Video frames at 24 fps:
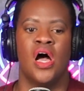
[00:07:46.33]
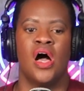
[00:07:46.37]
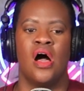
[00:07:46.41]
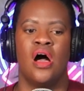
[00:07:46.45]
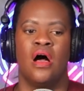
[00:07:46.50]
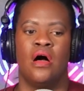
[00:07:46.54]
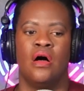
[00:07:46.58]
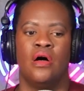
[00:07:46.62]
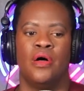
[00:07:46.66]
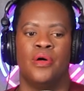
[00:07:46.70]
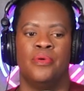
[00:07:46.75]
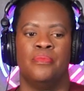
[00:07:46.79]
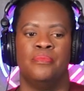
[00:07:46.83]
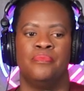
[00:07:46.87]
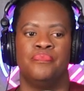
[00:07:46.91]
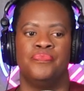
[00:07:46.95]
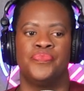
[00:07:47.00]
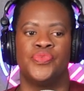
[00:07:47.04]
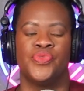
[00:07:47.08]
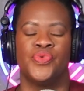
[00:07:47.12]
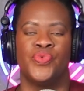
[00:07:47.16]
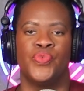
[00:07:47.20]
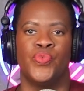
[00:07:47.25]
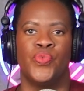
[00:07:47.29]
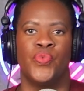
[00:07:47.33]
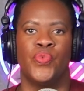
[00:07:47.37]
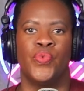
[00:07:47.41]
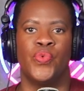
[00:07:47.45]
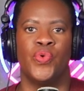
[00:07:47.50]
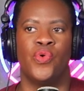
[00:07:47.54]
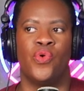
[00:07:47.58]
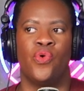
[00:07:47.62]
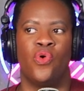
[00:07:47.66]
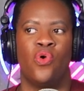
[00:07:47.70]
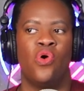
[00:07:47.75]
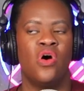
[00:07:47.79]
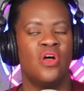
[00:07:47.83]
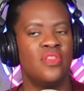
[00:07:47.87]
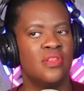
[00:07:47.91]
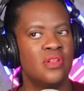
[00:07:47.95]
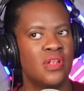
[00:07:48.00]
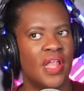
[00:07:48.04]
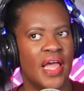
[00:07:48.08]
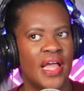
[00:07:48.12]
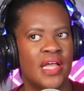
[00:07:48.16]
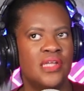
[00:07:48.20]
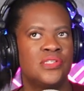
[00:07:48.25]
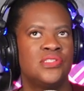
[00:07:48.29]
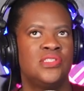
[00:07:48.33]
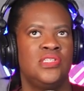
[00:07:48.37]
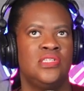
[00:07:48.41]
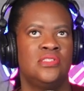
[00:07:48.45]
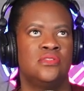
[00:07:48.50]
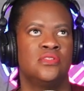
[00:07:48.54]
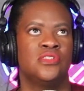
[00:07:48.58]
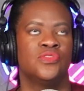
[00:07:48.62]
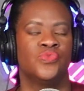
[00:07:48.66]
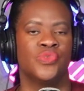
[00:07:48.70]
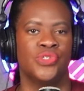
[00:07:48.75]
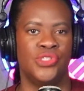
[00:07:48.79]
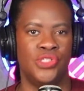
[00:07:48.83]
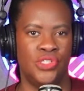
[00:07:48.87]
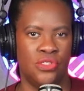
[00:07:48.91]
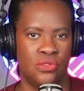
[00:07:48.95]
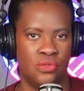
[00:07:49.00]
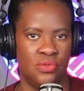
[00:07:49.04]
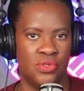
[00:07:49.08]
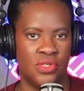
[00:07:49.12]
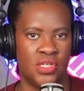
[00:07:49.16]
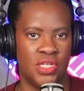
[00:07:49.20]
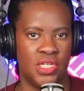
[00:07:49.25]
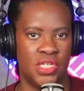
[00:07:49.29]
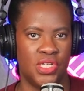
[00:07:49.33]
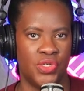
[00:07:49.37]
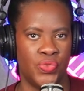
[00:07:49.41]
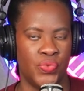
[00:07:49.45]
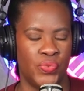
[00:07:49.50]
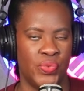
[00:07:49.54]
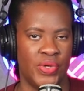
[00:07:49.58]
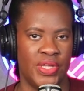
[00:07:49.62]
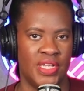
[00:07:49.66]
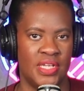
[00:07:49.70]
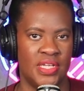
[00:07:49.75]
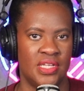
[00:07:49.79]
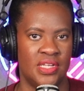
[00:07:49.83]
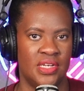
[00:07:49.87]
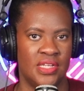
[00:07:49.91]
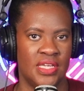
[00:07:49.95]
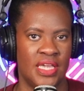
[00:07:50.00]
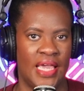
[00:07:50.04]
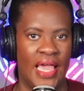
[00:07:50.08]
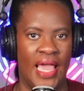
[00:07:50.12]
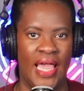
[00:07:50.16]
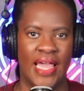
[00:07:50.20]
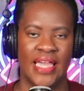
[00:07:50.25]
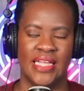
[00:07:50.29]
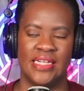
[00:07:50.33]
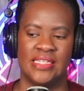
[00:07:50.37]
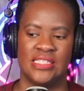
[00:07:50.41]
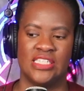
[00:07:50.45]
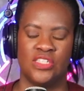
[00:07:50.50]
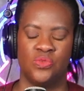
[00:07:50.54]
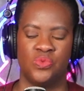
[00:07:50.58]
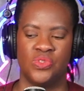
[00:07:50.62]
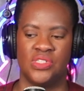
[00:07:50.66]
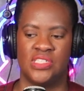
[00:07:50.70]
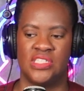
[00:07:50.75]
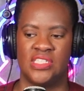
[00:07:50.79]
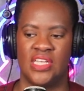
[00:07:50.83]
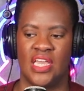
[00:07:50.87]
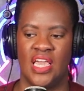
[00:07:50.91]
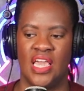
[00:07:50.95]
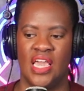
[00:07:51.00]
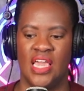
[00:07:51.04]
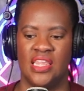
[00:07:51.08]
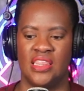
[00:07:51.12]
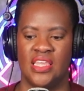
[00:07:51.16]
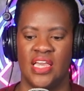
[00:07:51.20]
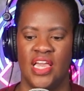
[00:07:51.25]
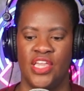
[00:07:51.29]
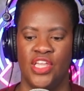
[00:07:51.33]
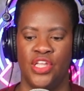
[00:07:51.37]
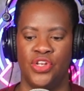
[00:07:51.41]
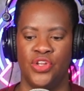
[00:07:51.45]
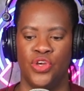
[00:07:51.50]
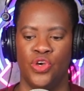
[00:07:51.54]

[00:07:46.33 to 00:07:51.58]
on last season's reunion when Candace was saying that,